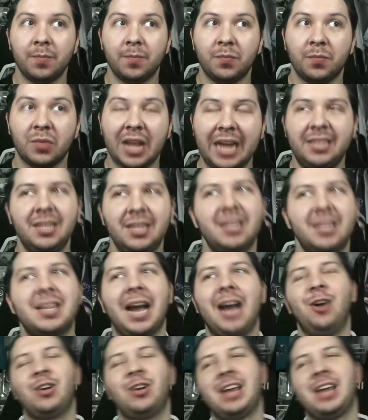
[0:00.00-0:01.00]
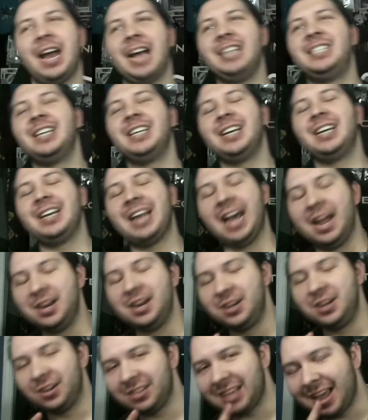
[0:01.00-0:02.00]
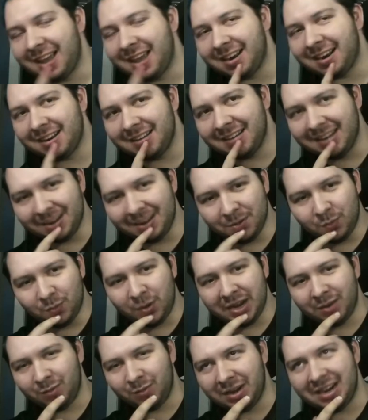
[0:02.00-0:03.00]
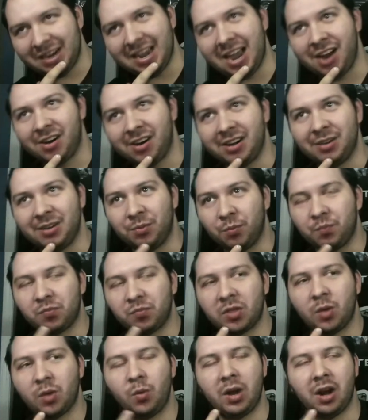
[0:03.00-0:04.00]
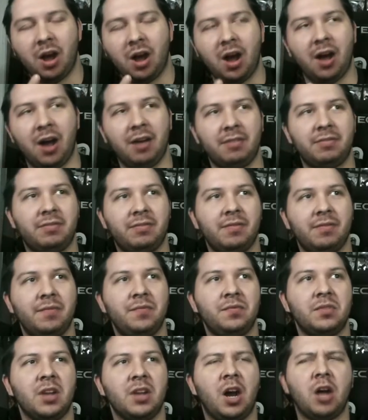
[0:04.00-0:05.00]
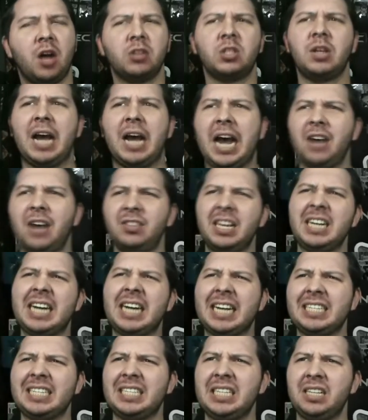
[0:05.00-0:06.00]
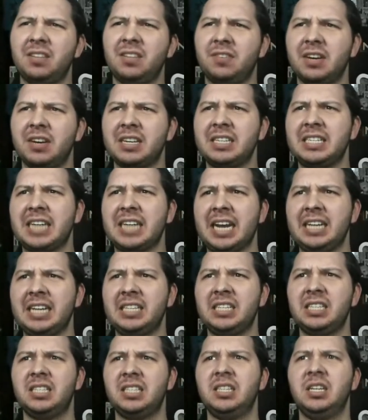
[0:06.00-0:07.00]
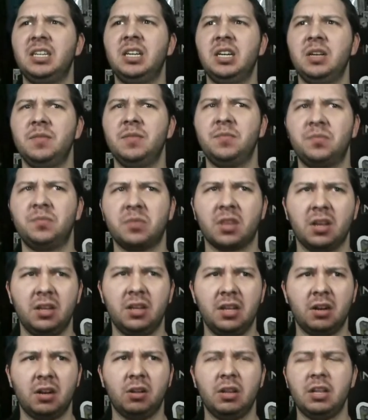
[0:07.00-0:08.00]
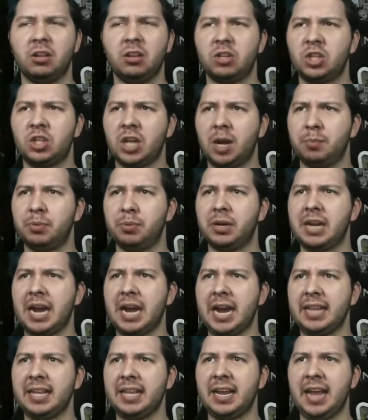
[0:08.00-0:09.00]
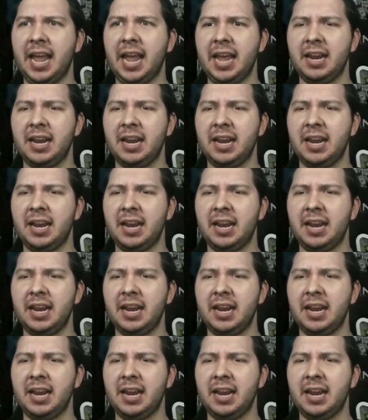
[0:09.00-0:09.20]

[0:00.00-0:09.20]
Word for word: I did okay. I did near that when when Eren went off. Also, how'd they not see the fucking Titan little little chomper guy that ate